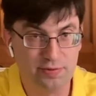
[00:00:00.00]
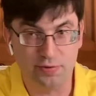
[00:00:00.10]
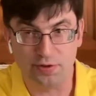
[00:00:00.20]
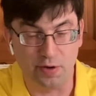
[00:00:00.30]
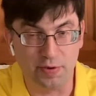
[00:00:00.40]

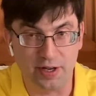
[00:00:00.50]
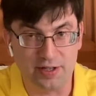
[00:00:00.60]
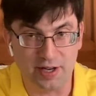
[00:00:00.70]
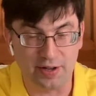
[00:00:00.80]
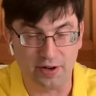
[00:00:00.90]
Somebody
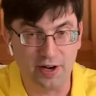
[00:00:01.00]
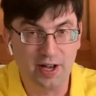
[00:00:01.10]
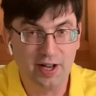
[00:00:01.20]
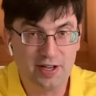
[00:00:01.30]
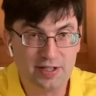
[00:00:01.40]
has either
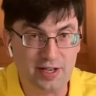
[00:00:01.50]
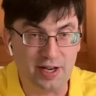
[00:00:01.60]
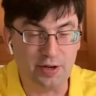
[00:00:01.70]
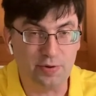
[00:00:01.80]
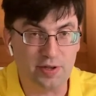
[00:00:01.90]
sent
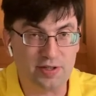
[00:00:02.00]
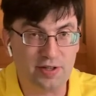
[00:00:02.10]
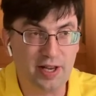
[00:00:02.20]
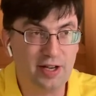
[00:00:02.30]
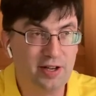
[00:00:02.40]
you this
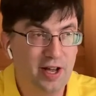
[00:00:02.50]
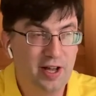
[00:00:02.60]
link,